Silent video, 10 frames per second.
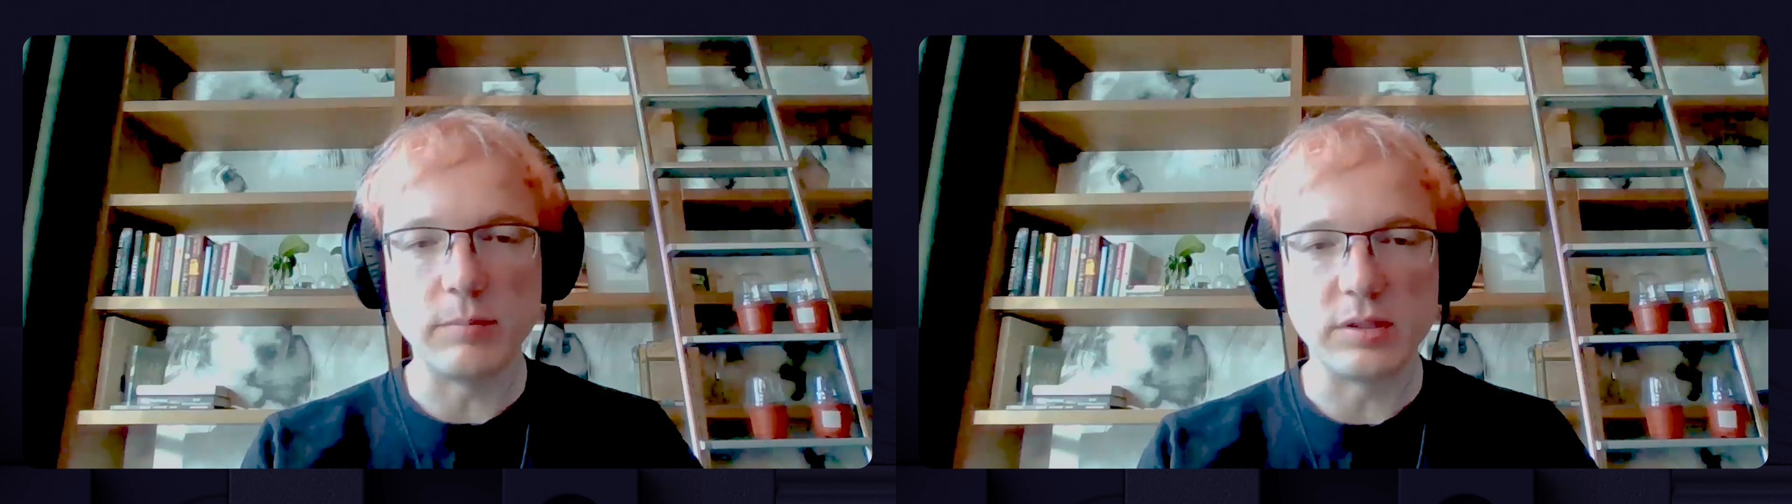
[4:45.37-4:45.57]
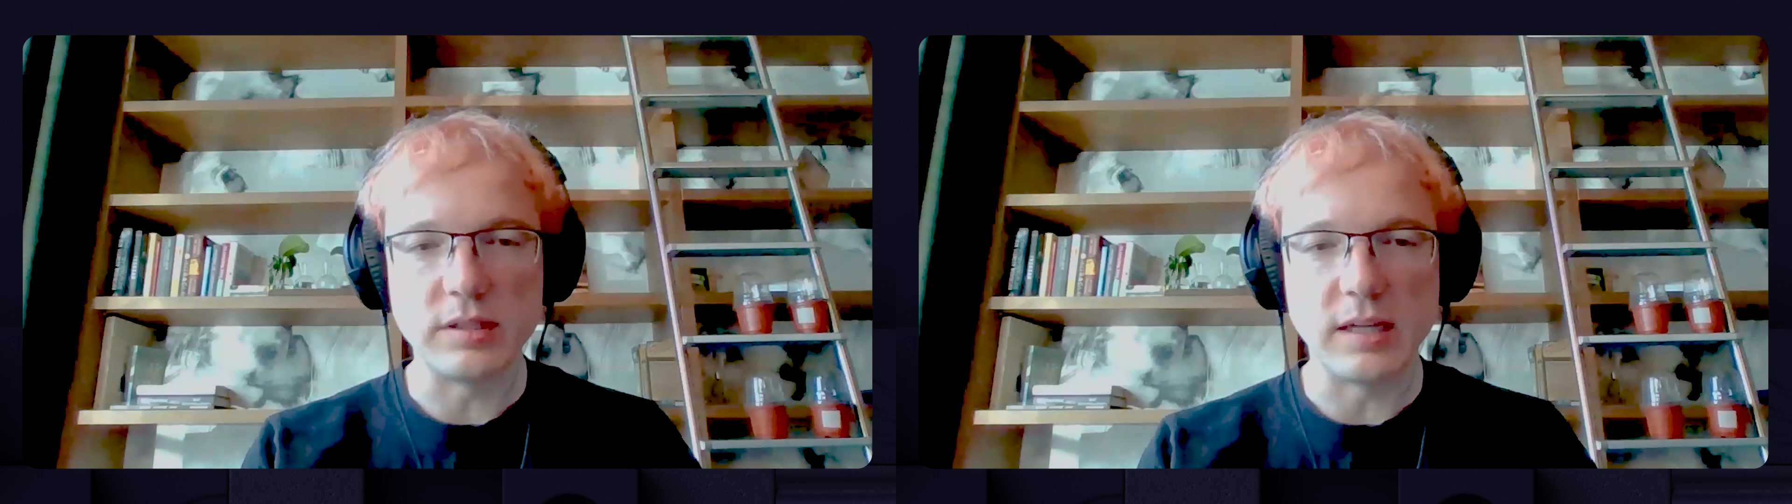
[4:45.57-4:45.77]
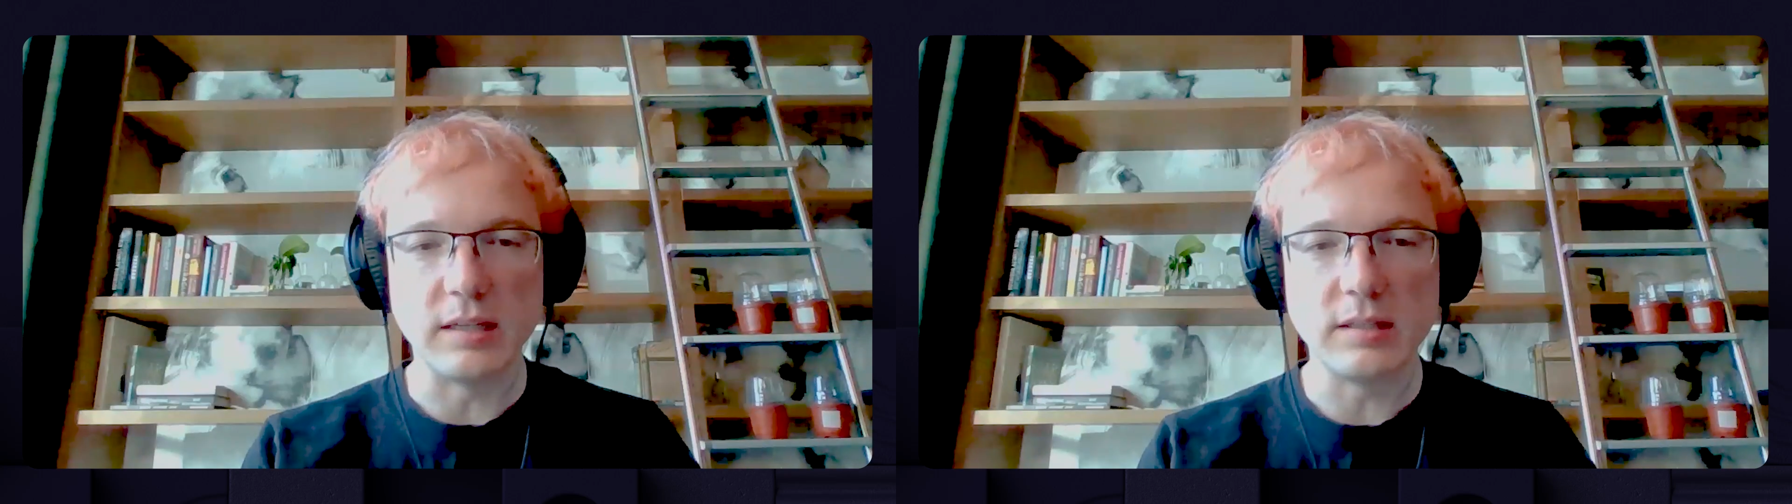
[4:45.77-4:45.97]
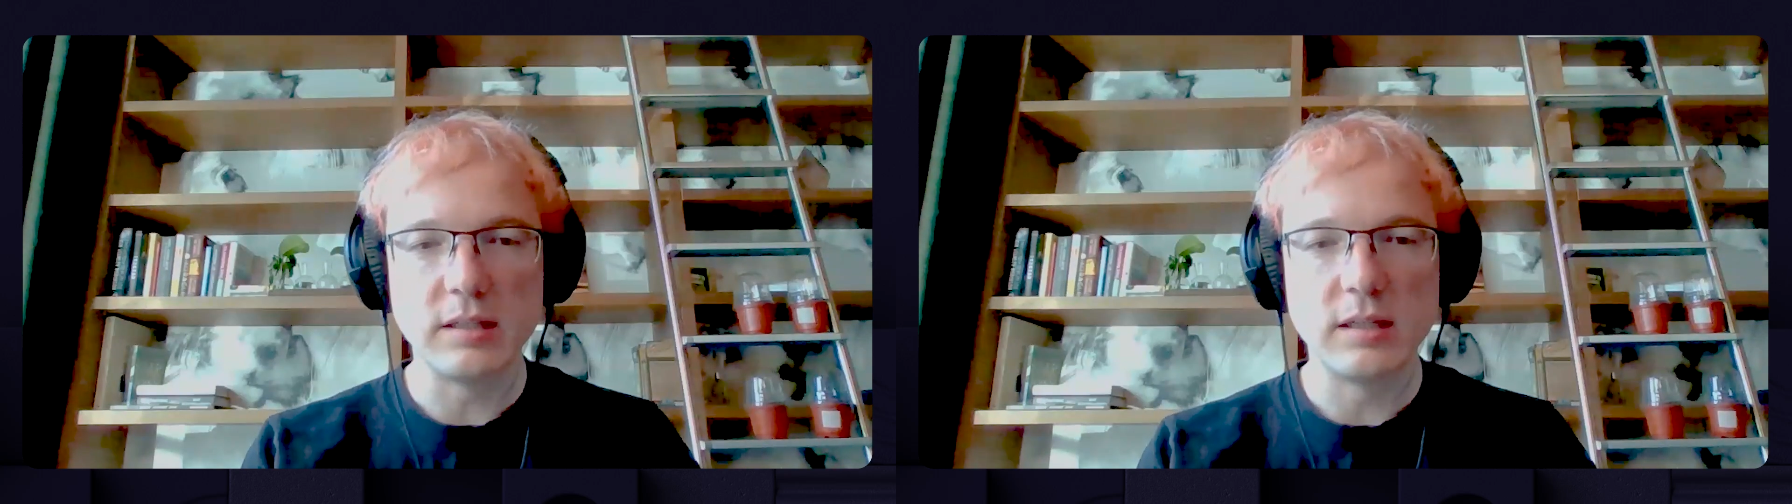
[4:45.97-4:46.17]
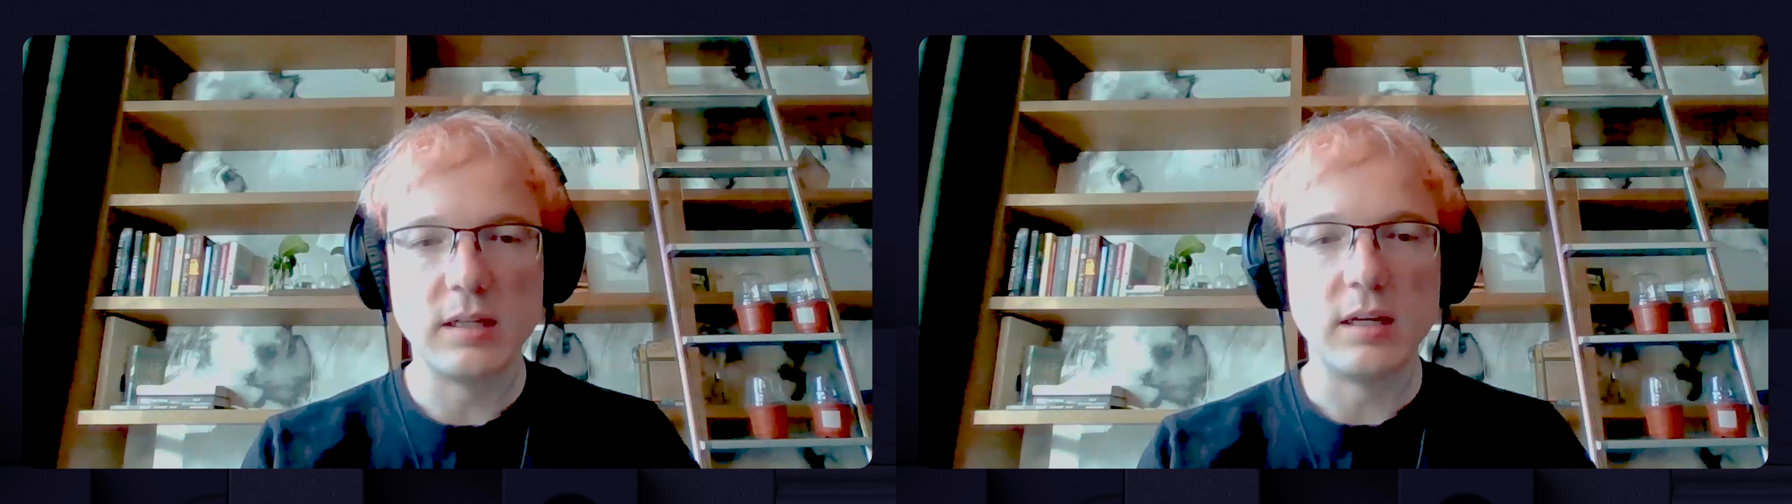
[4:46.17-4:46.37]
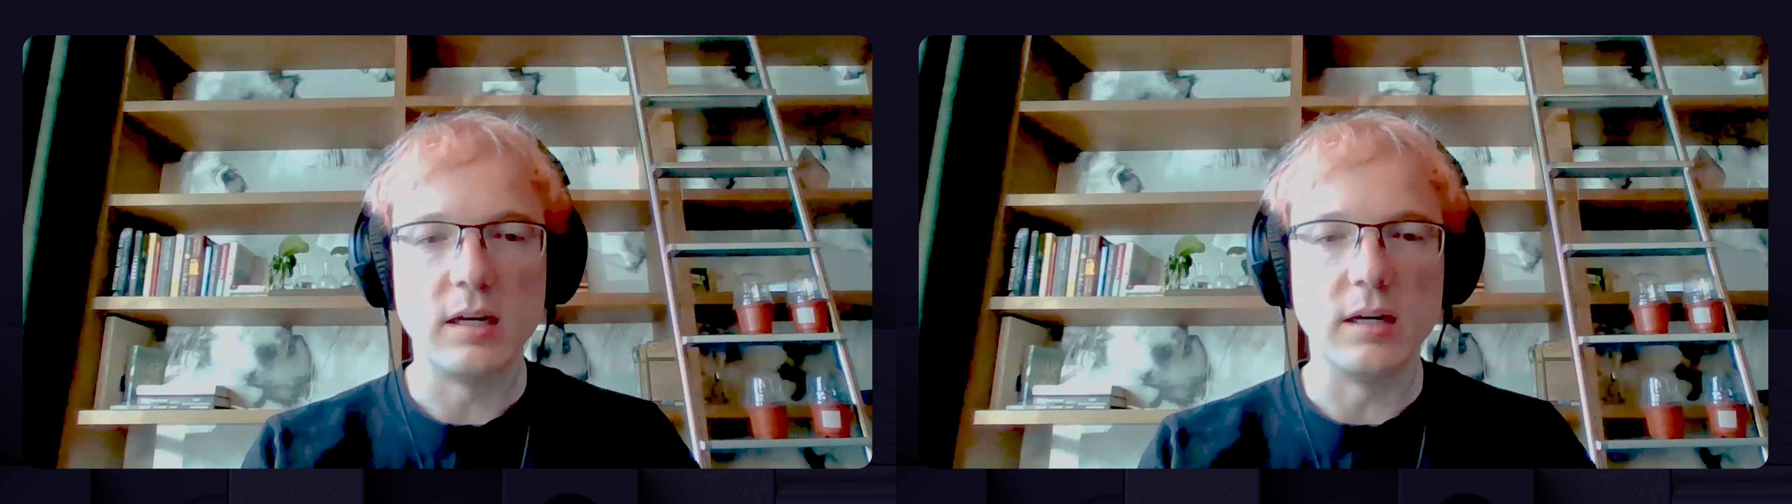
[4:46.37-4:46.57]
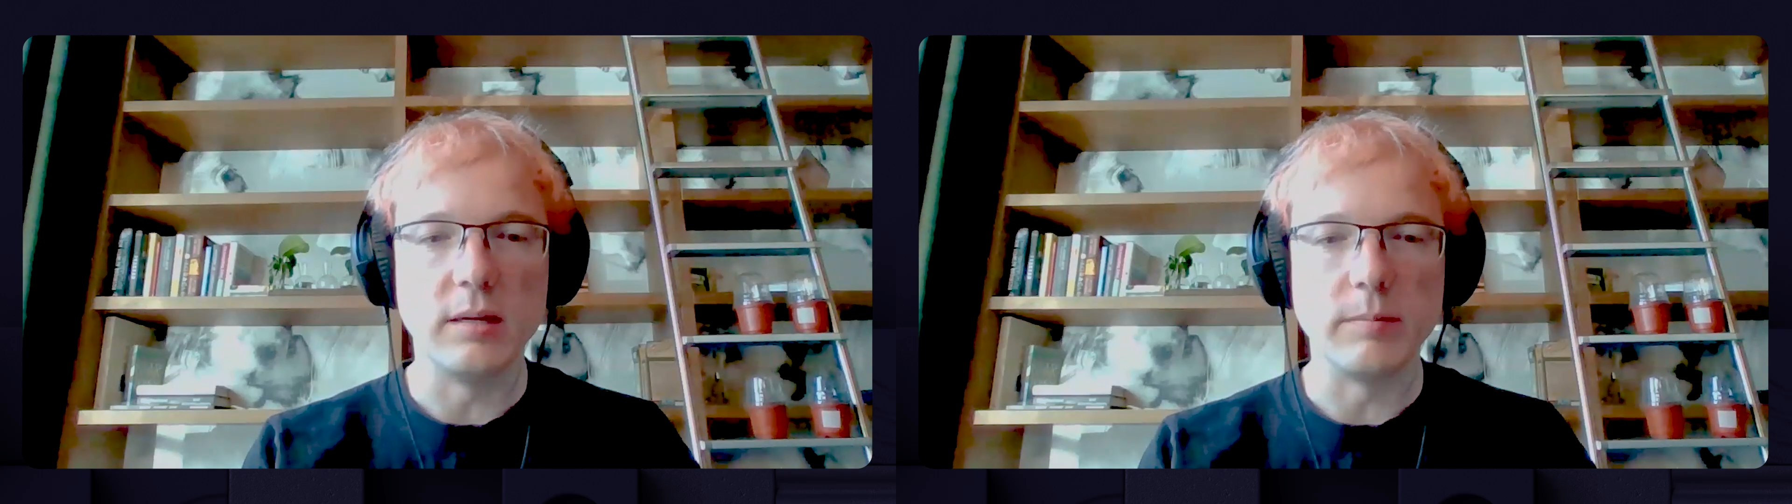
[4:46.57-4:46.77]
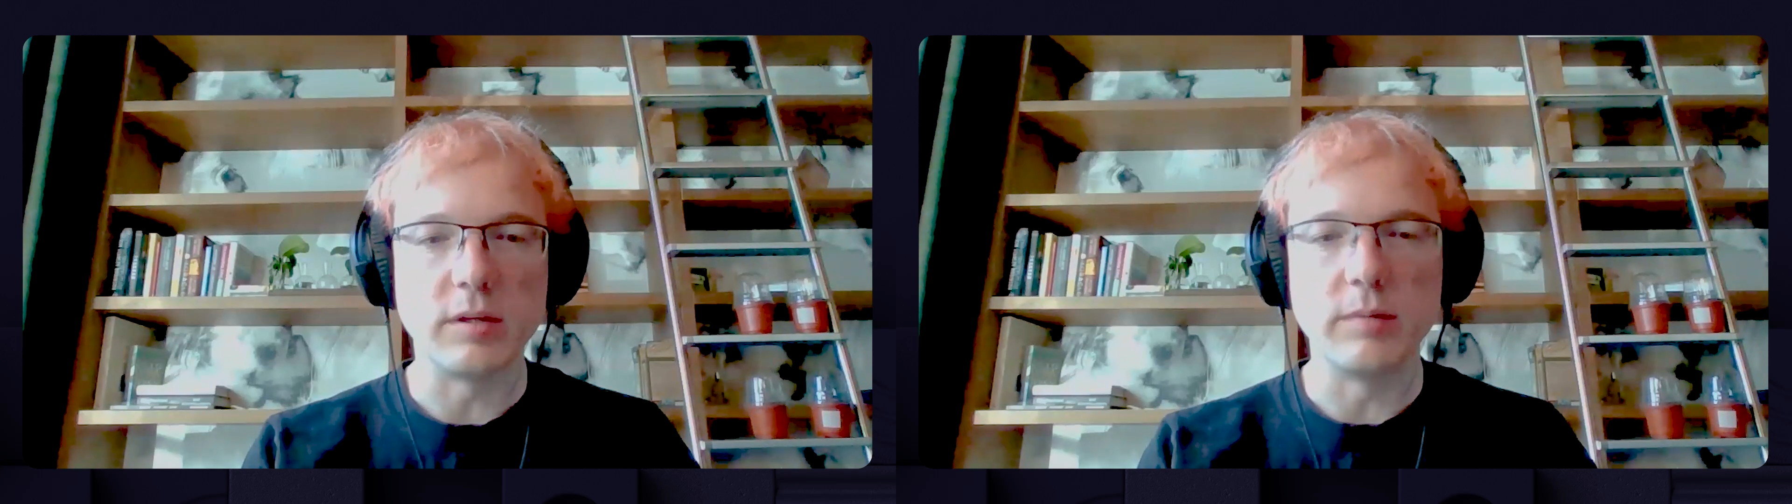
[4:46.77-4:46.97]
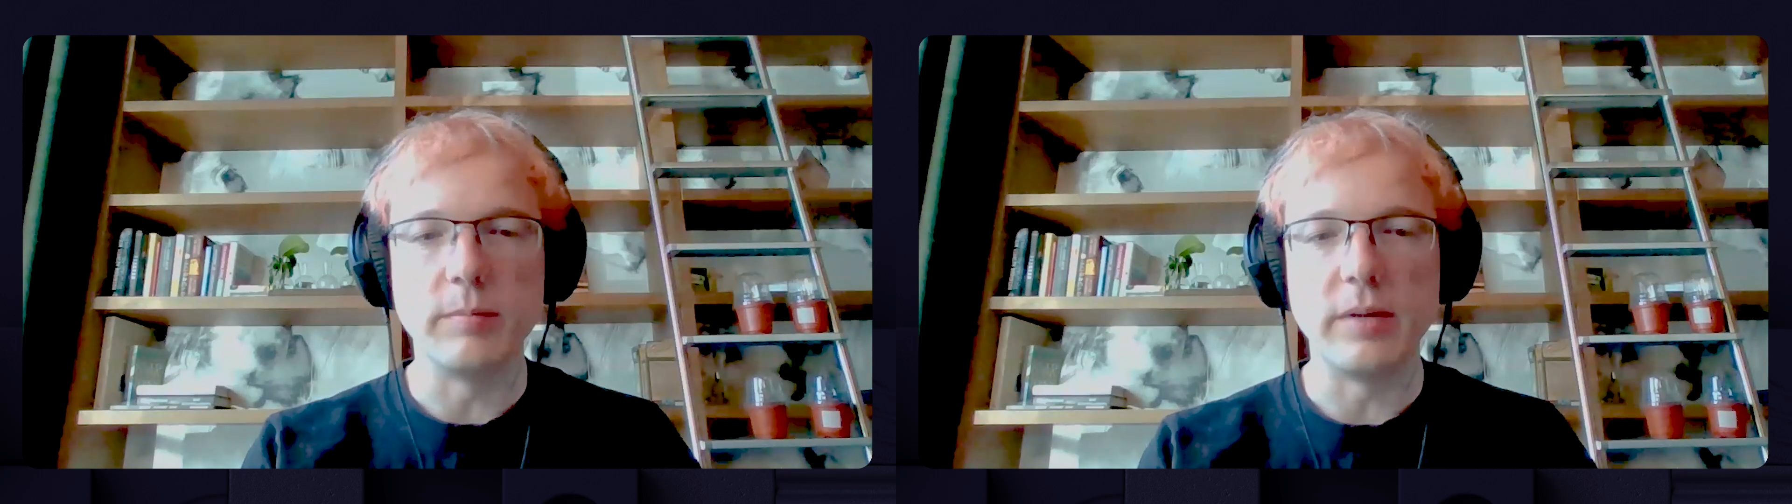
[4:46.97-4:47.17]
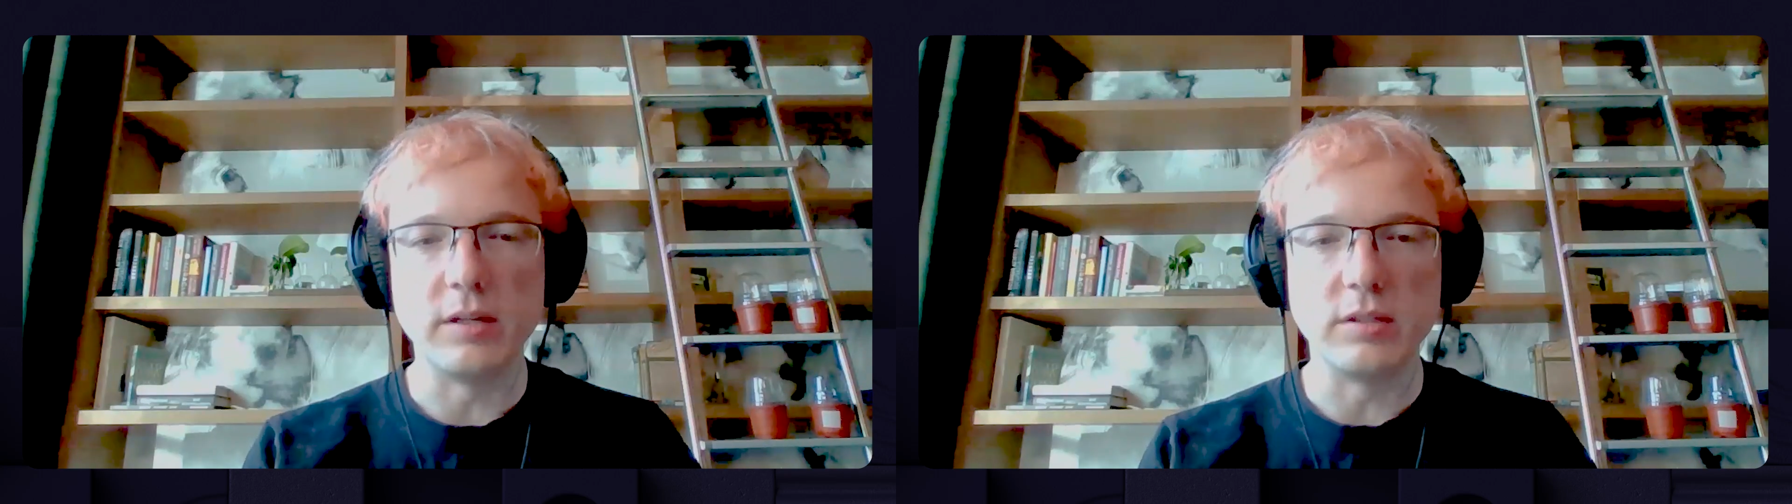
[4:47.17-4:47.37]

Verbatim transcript: percent um, compared wow.